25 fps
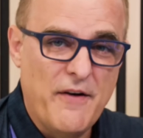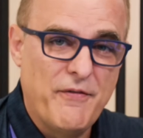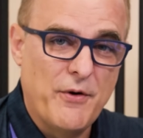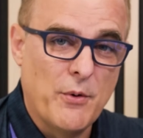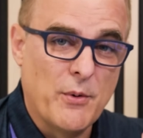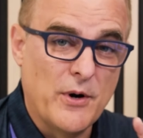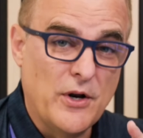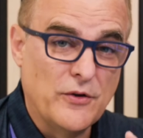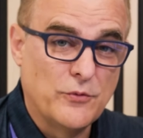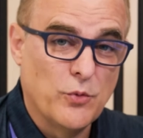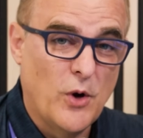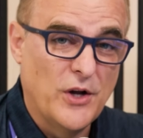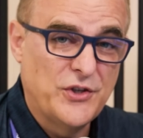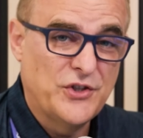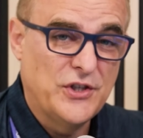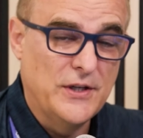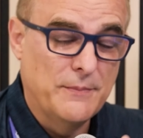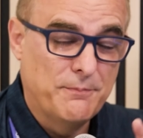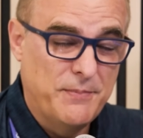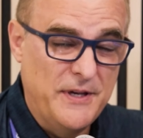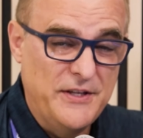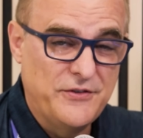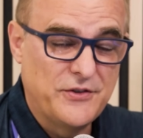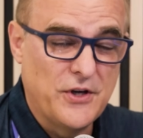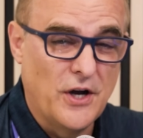for everyone who's
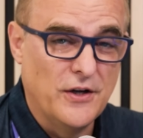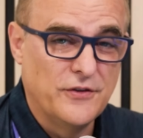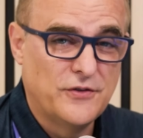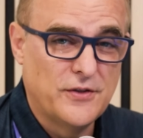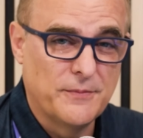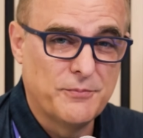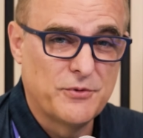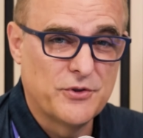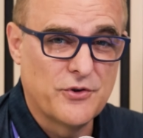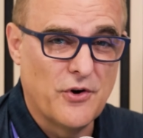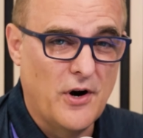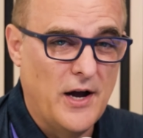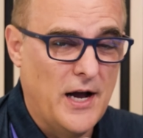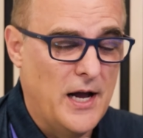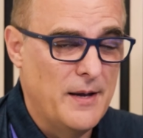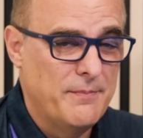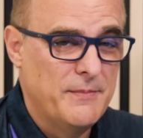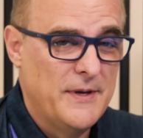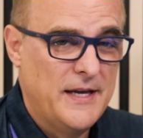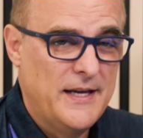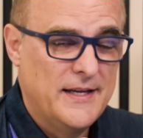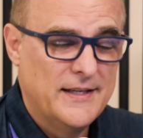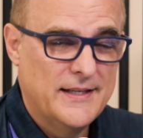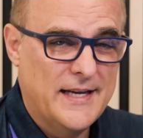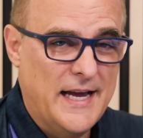watching, please go and
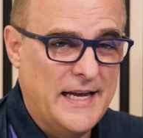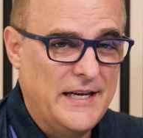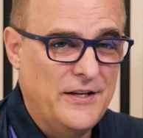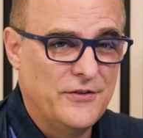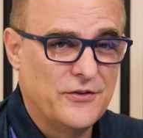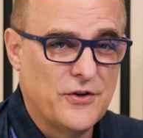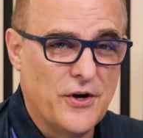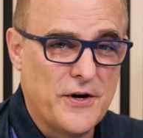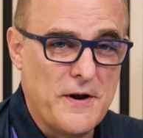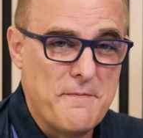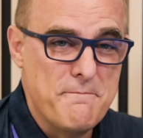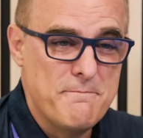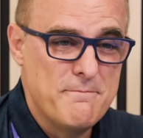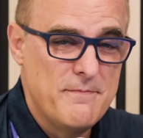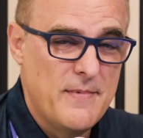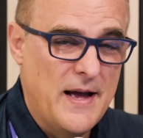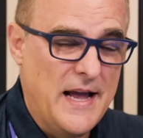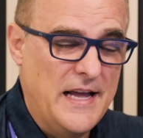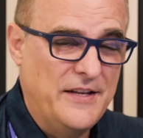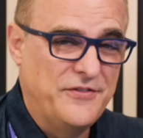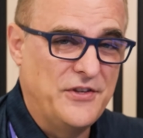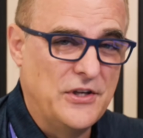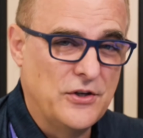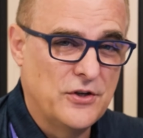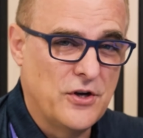subscribe. Katie's got
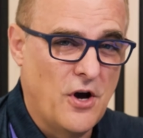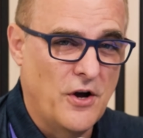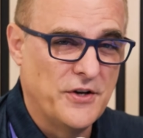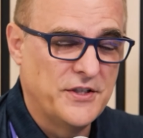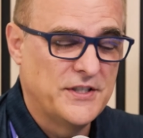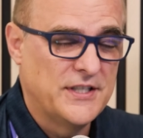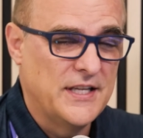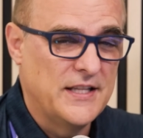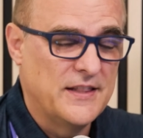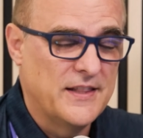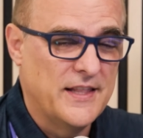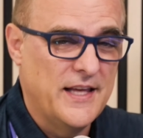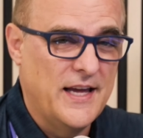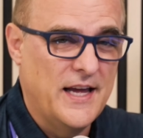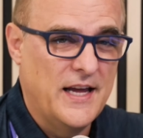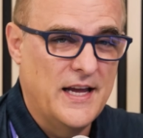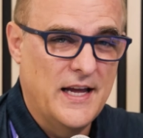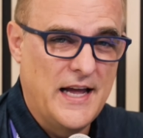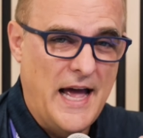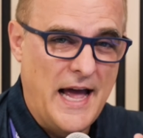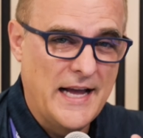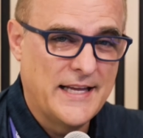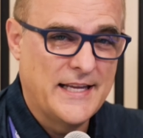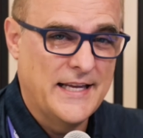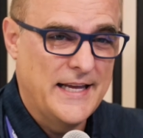amazing content
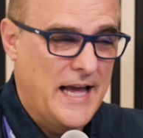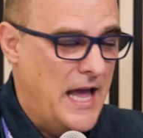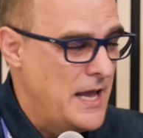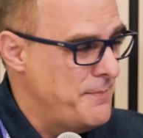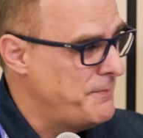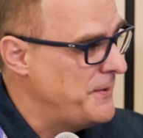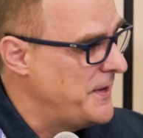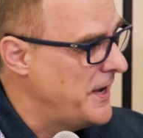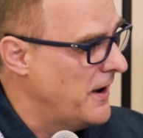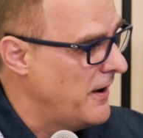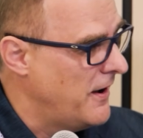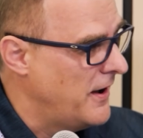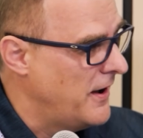there, hacking A P